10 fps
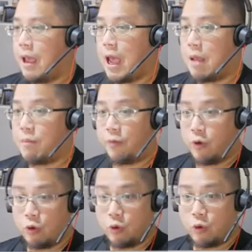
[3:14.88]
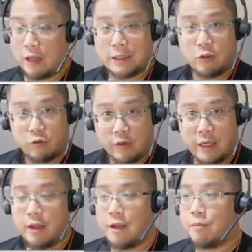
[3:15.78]
And before you go to lesson
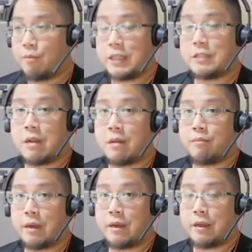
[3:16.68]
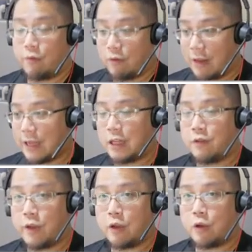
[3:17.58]
3, please remember, if you like this
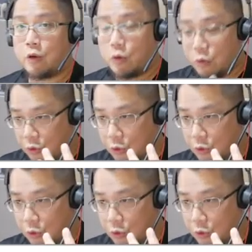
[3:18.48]
video,